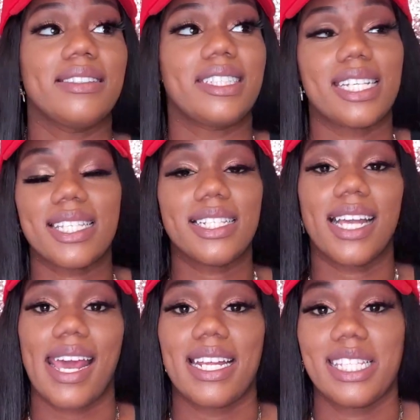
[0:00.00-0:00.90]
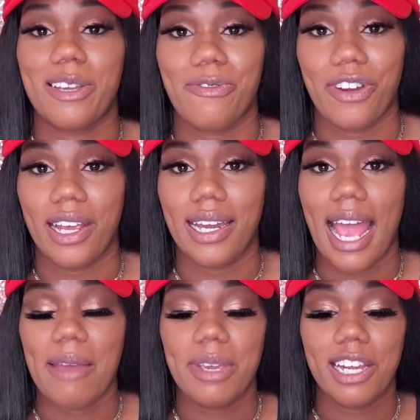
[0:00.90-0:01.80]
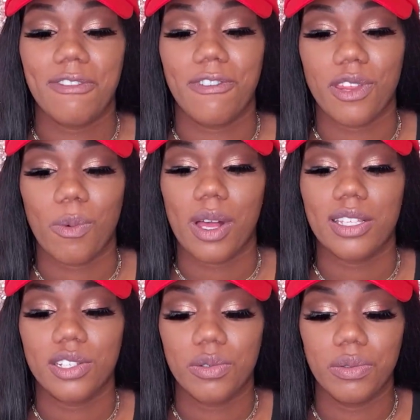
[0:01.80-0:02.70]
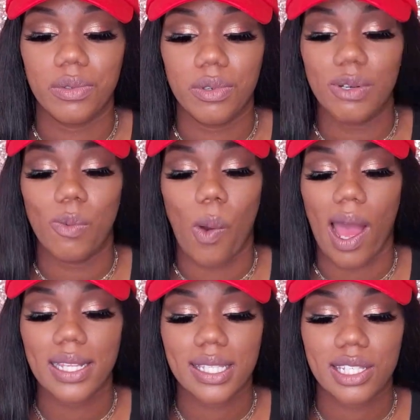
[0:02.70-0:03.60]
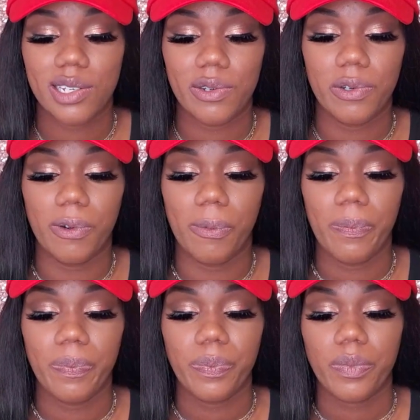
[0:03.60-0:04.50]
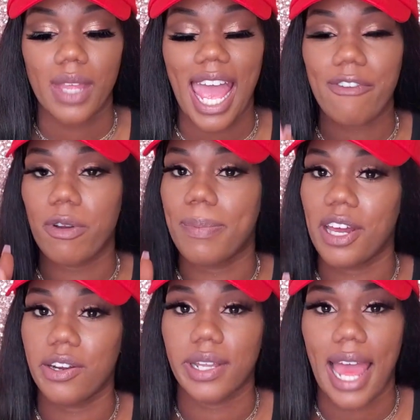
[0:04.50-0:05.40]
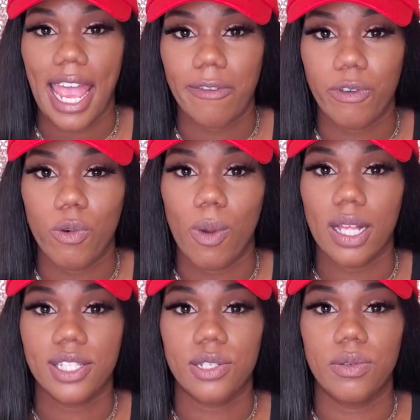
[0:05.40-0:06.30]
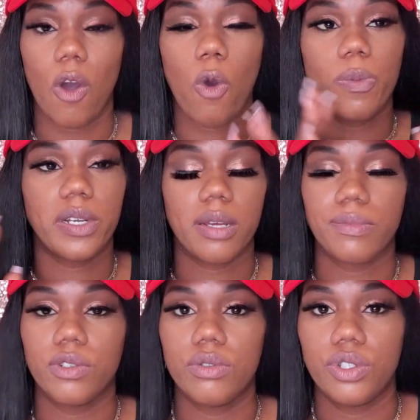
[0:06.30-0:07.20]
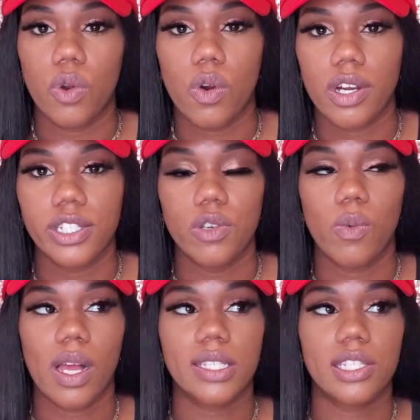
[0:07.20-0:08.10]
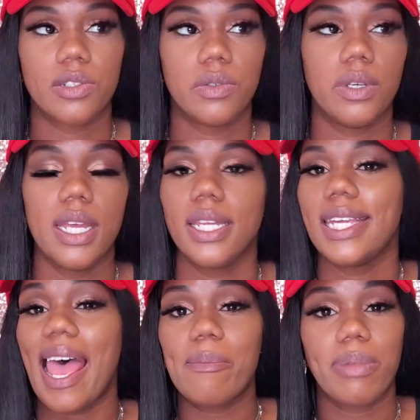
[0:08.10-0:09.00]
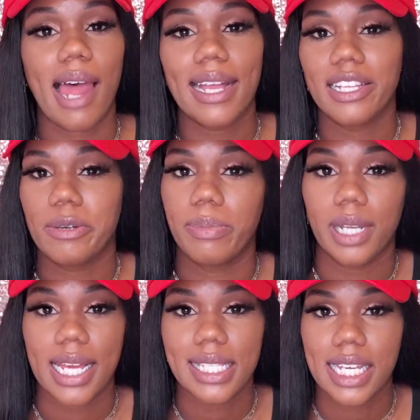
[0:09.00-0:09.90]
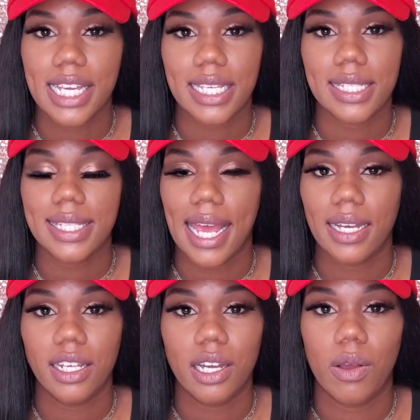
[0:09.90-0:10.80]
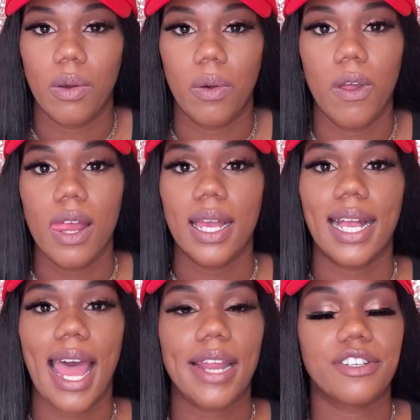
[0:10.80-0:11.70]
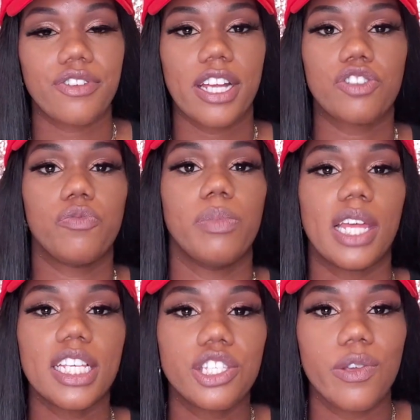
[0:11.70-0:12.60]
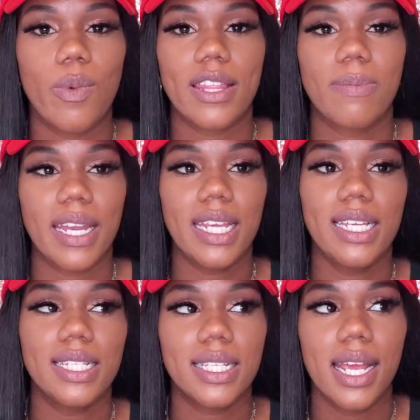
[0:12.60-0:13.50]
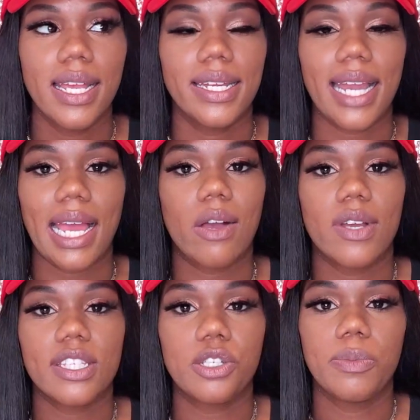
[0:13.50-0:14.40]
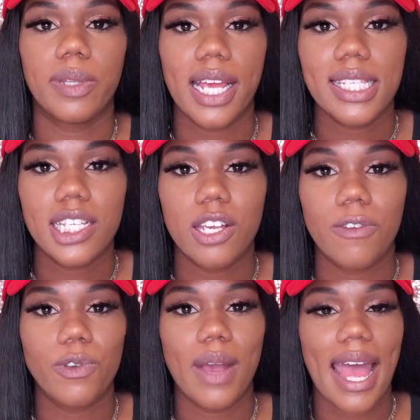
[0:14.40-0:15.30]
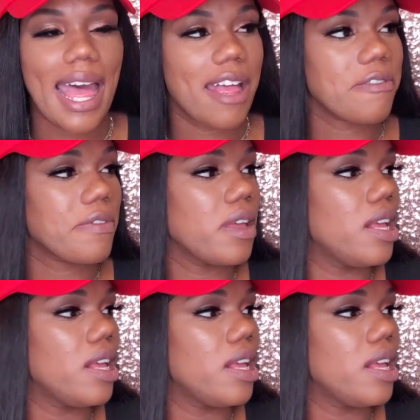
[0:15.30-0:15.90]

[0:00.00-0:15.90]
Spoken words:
just look at it different. I'm here for the ones who wants to have a better life, who want to open up new doors, who wants to not block their blessings that God is trying to bless you with. But He's not going to bless you if you have